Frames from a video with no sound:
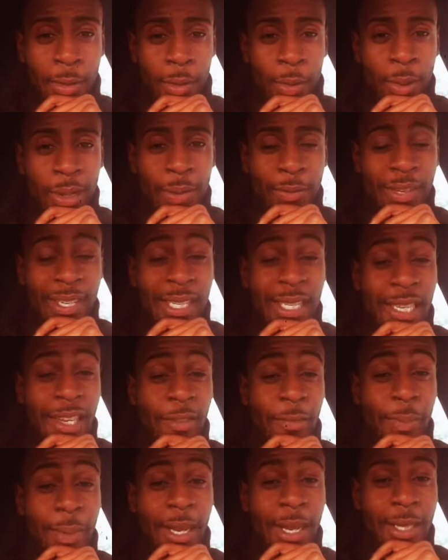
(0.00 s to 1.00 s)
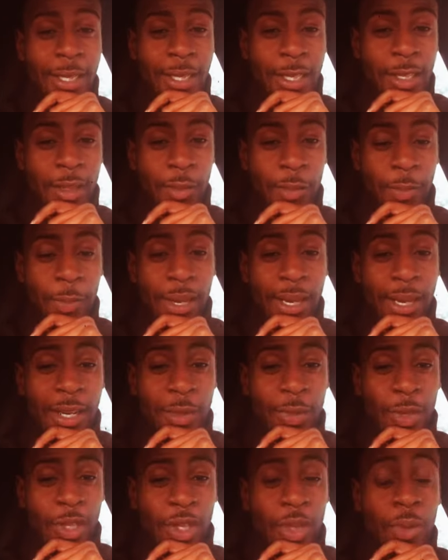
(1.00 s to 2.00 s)
We can receive blessings
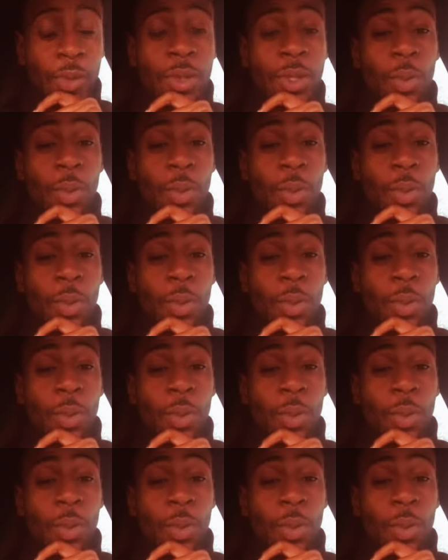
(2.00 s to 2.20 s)
because we choose